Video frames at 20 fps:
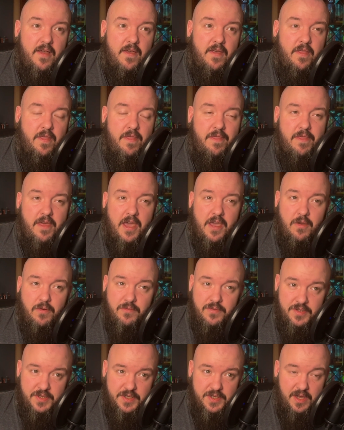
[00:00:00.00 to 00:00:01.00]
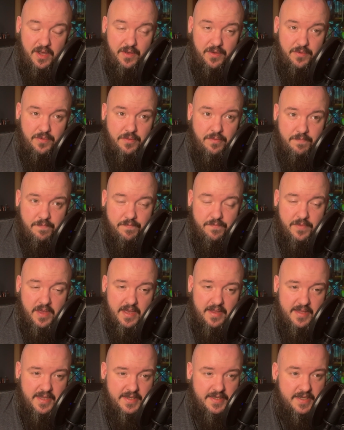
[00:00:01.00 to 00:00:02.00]
They also,
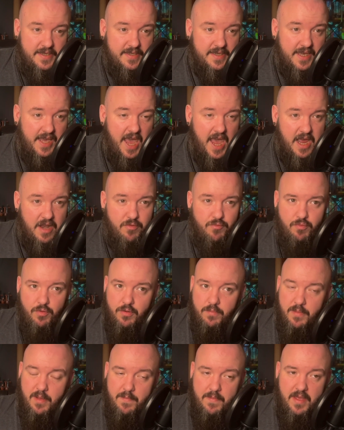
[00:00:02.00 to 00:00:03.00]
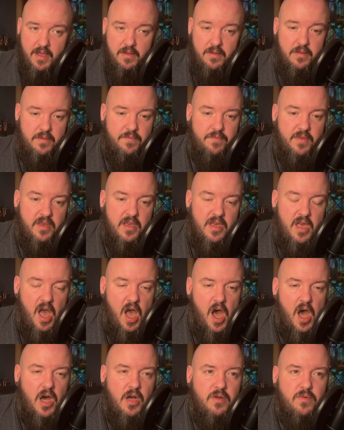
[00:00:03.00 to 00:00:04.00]
and this is again rumor mill,
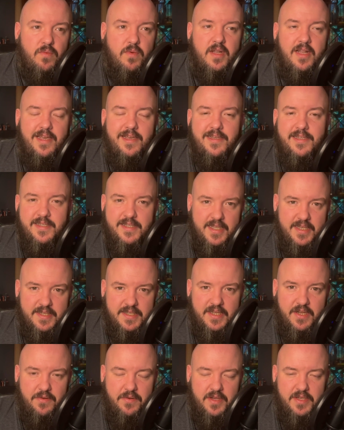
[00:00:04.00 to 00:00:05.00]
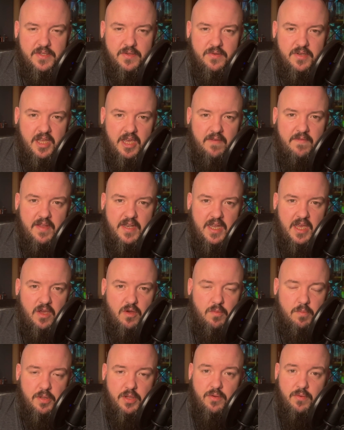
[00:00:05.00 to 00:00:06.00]
can't release this series on DVD
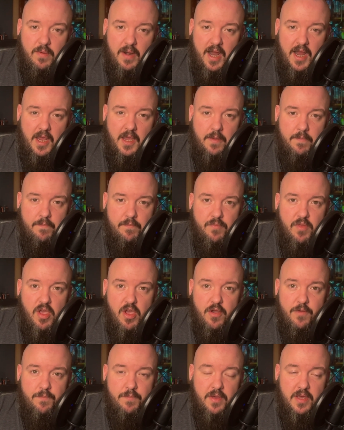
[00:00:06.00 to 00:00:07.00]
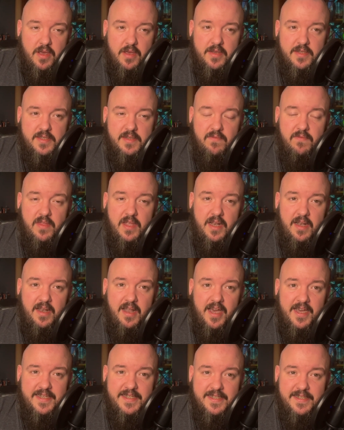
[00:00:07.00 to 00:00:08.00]
or Blu ray because of the
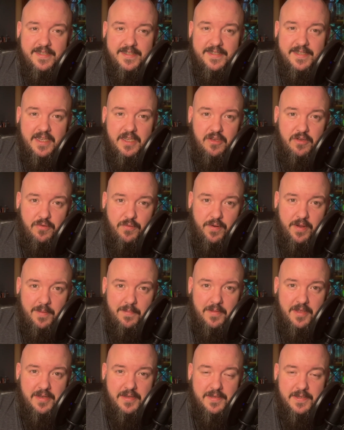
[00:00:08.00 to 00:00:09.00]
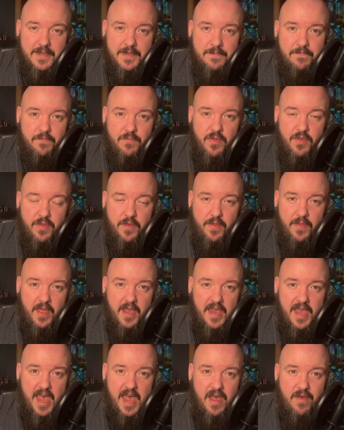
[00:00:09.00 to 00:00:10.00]
licensing agreement that
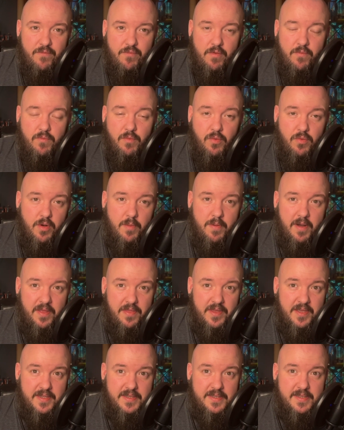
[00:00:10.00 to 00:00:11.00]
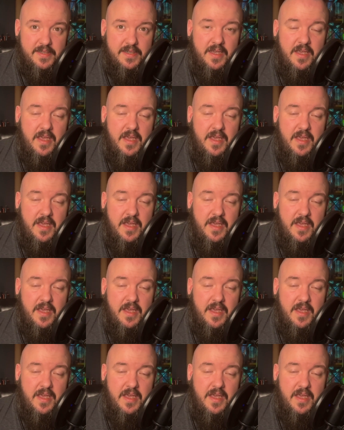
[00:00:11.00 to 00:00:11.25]
they have with Warner Brothers.